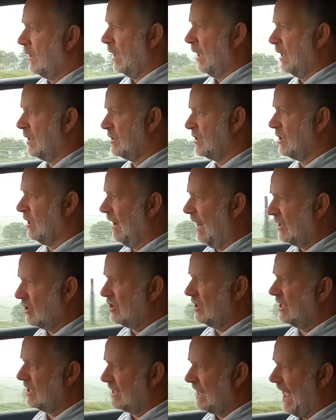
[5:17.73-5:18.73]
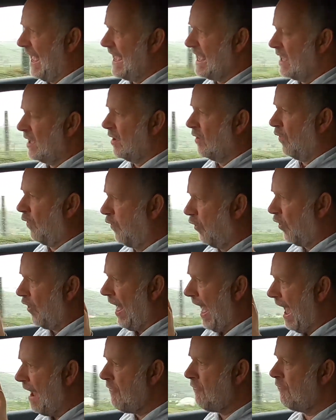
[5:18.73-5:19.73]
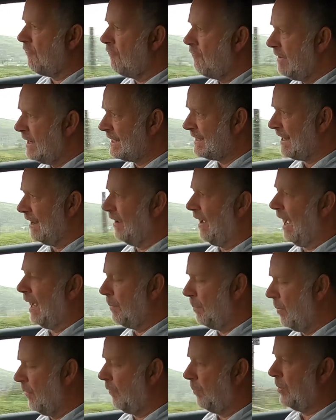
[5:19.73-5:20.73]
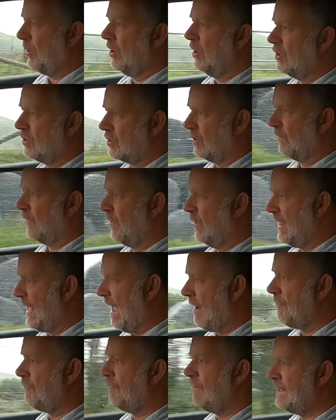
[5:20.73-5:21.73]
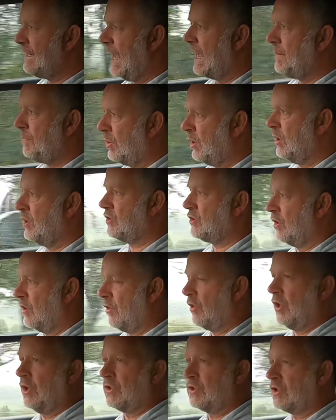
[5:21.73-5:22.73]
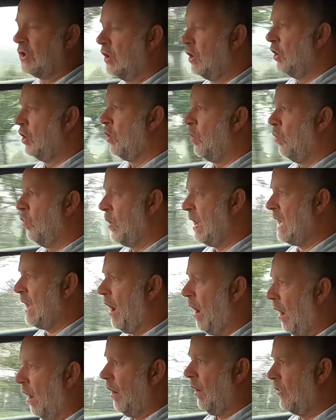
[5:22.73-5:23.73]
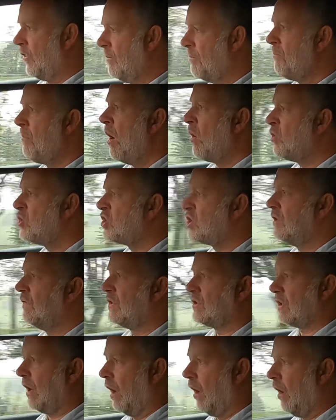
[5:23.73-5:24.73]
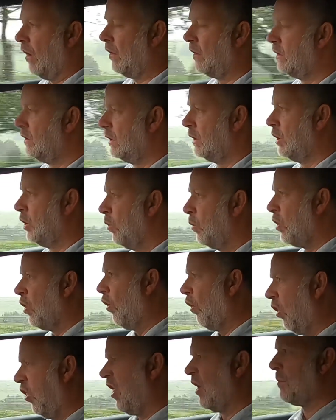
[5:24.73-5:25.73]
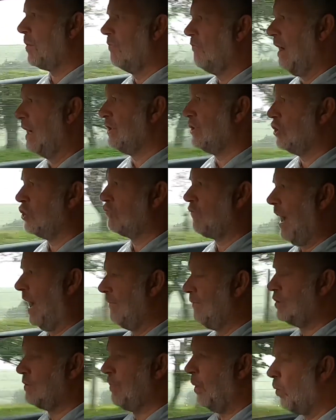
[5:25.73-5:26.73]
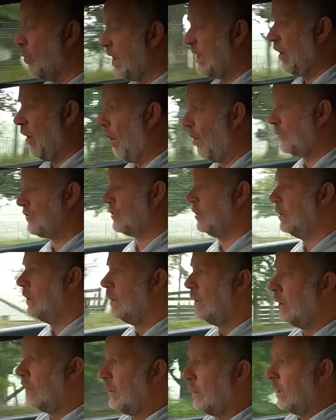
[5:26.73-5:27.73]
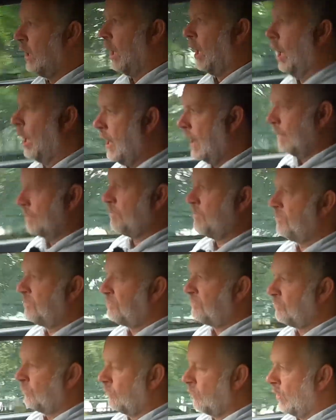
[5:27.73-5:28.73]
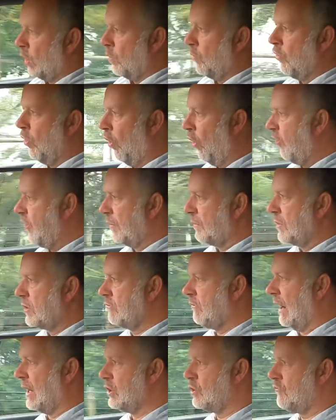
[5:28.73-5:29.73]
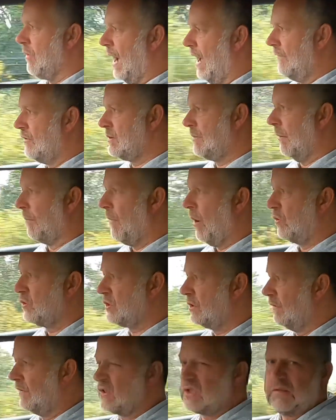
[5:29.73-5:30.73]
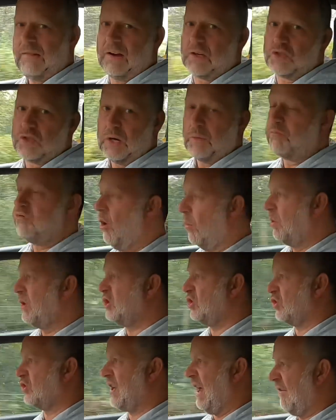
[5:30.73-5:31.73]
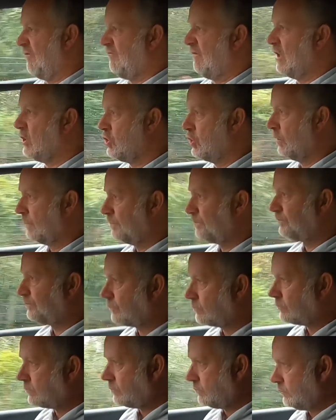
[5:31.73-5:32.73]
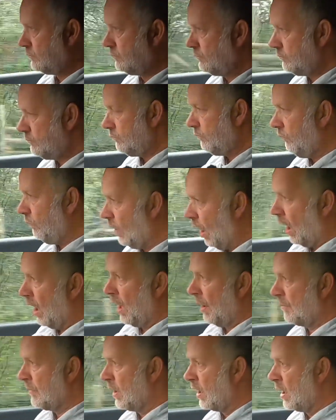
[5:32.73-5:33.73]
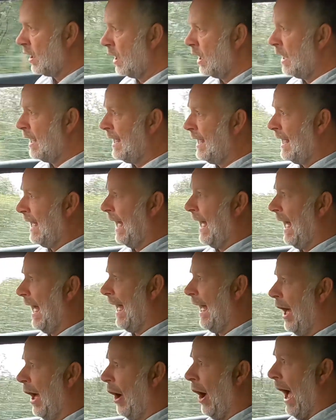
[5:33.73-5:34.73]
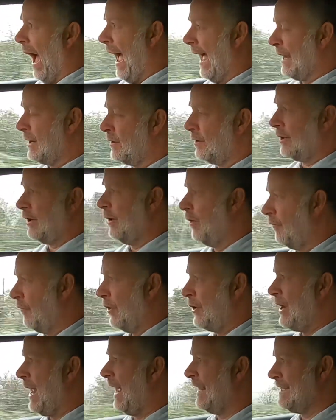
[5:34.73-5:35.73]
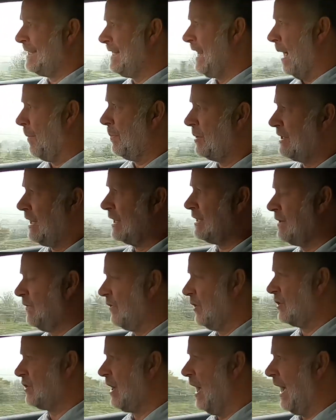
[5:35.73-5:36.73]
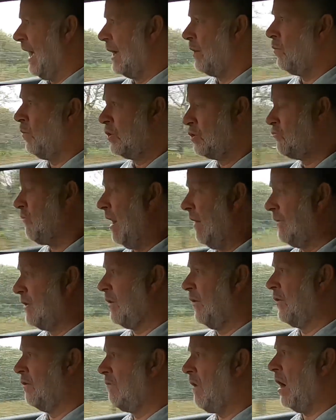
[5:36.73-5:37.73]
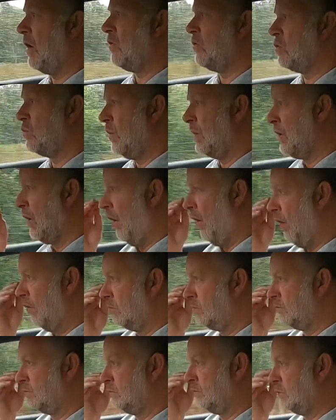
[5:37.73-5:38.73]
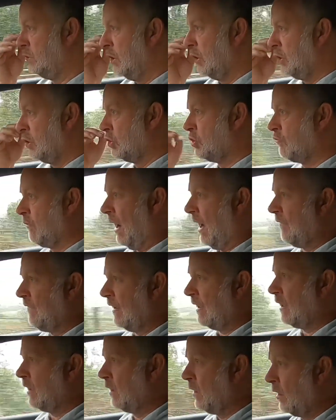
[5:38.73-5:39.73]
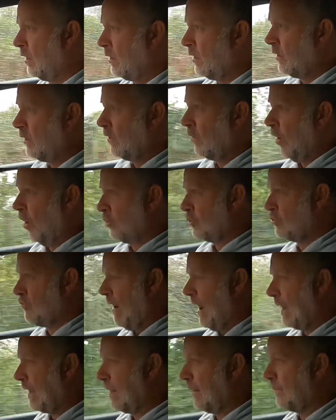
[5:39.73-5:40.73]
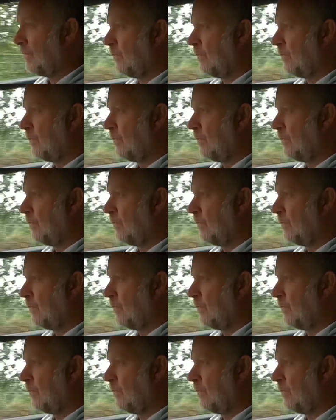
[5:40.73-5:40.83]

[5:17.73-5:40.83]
And to actually say, for every type of person, for the everyday person that we are, the most of us are, we all think we're racing drivers, but we're not. We all think we're great drivers, but most of us are actually probably just average. And for 99% of the time, we're driving on the road. We're not driving on track.